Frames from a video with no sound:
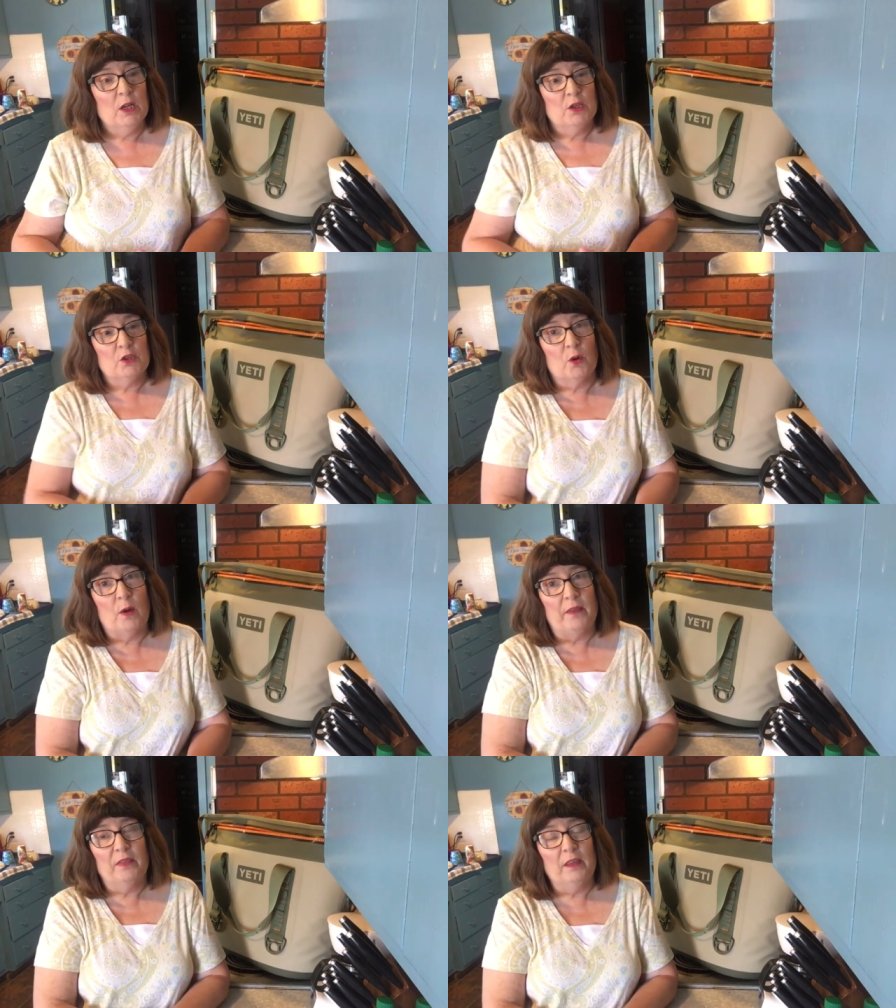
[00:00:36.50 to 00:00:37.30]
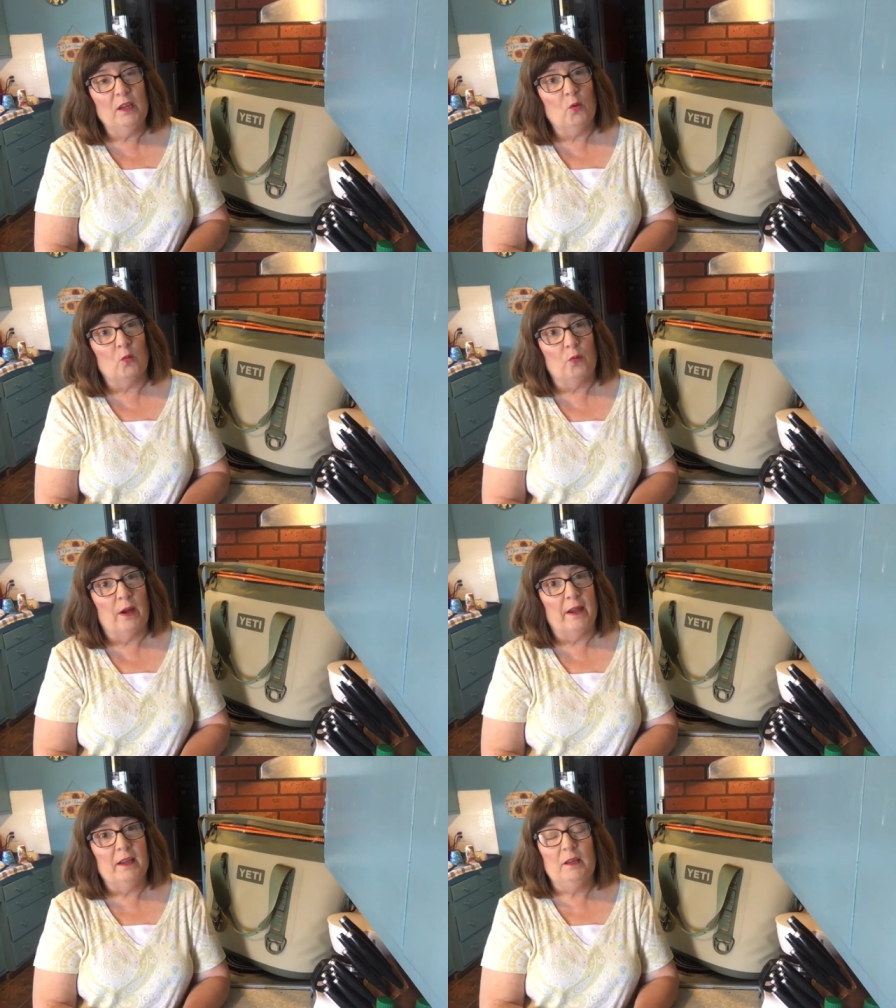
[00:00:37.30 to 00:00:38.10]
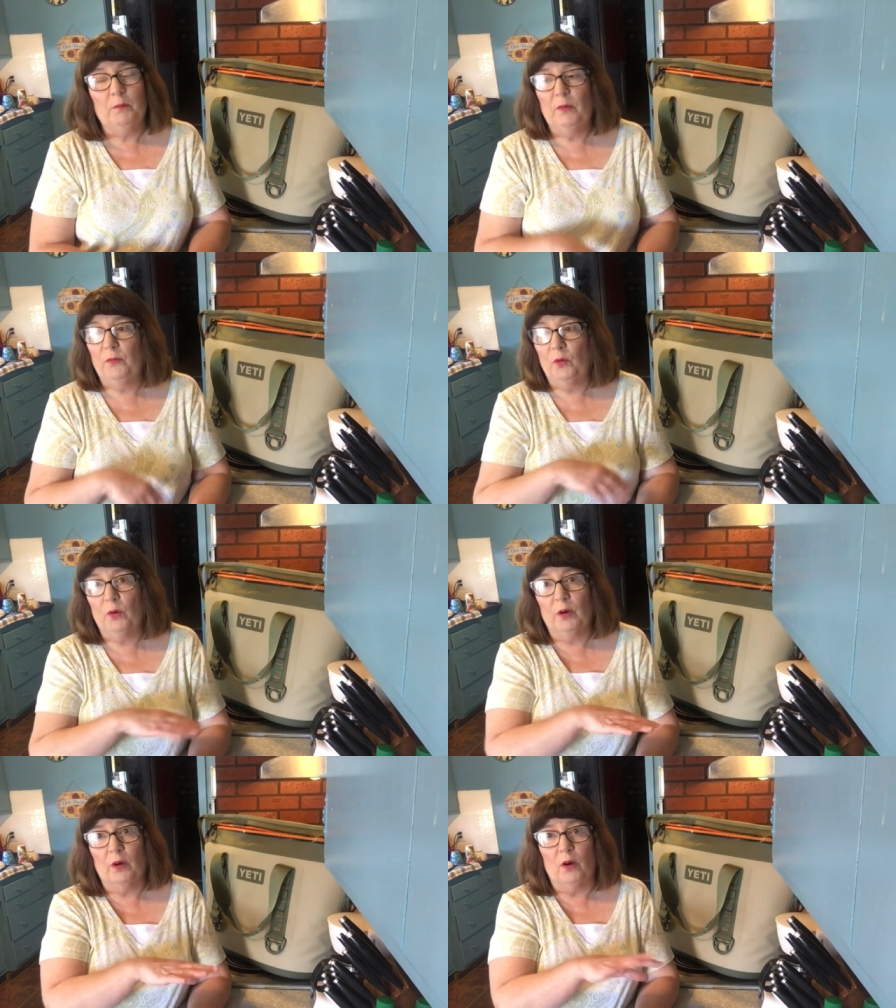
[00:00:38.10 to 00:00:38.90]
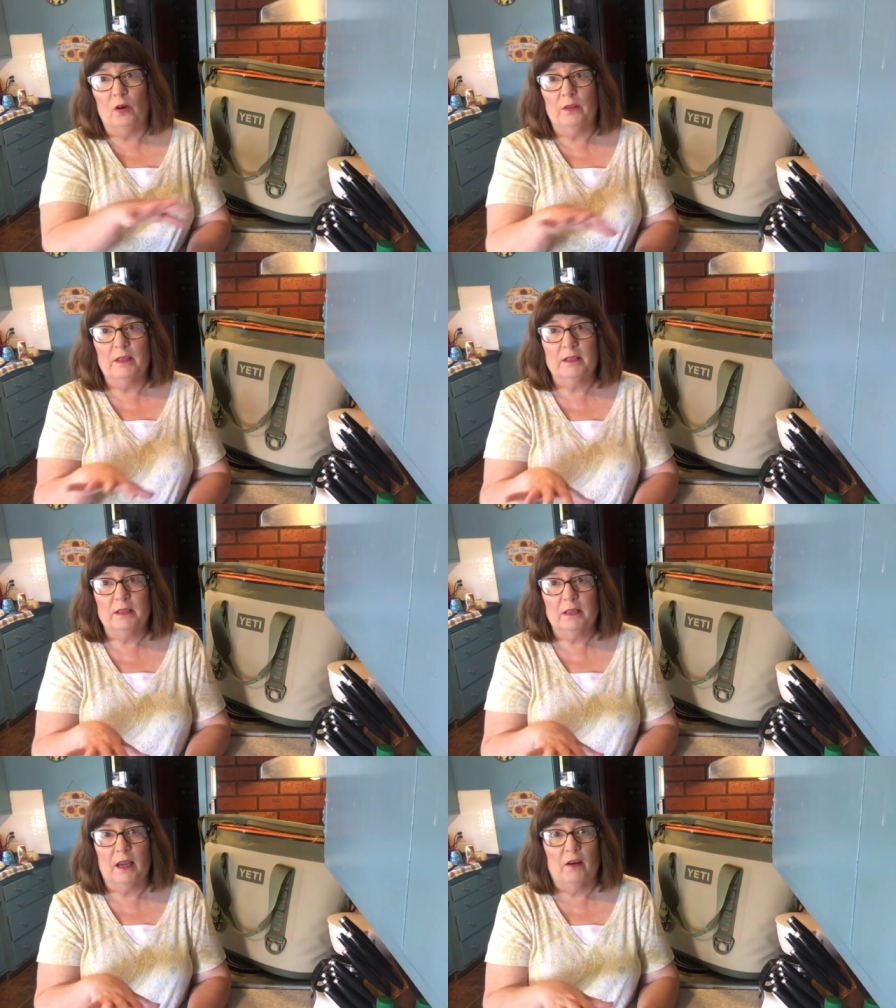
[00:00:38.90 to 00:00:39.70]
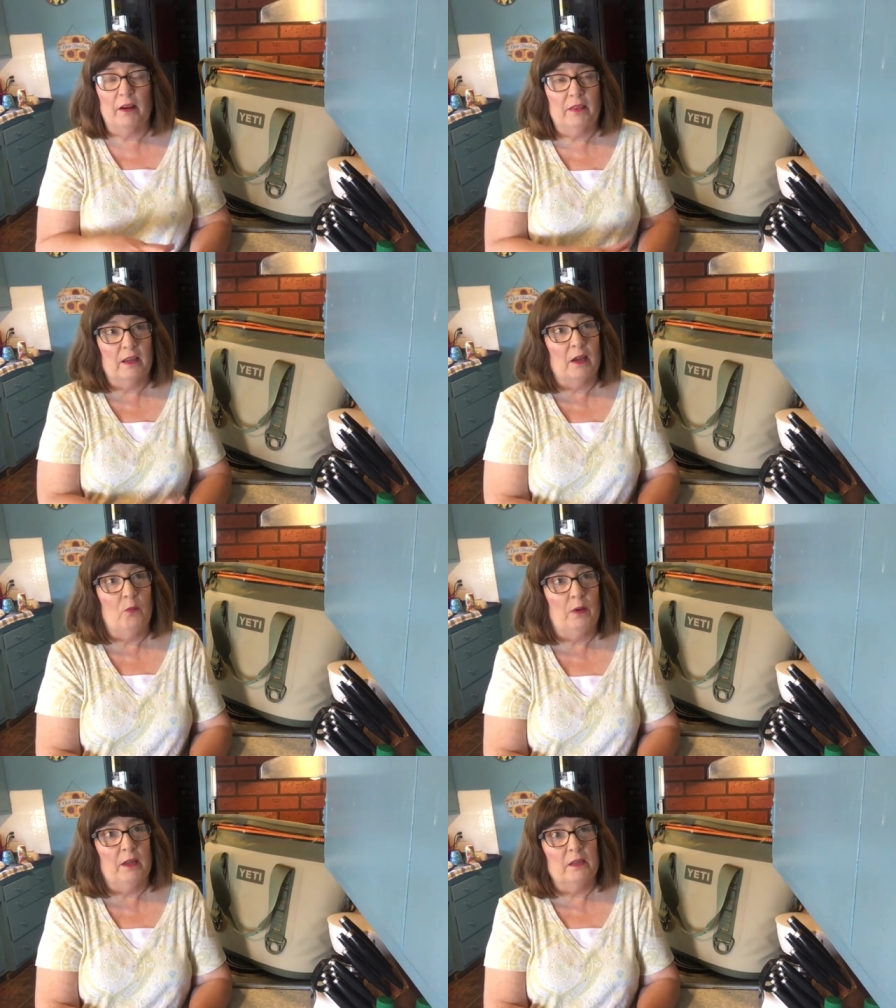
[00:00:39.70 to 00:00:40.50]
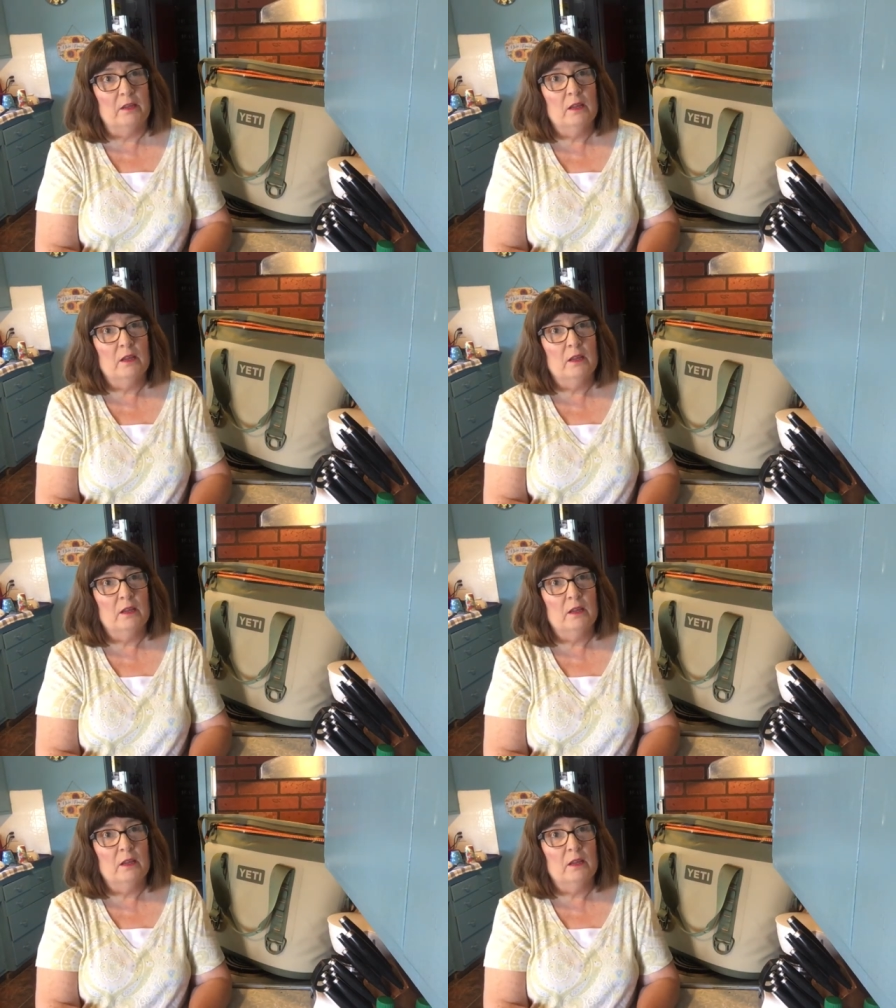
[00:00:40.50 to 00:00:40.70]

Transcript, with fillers: So I think right before all this scare, I think I went